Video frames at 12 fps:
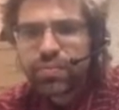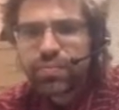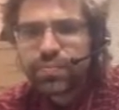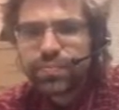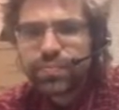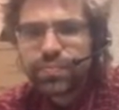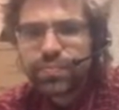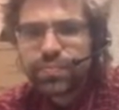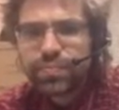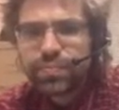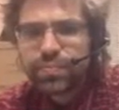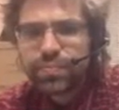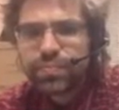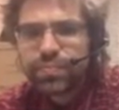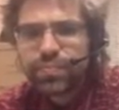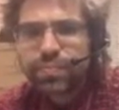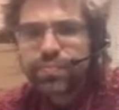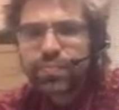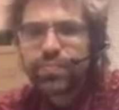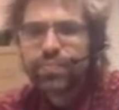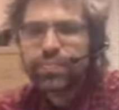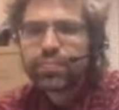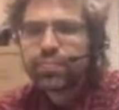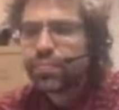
[no speech]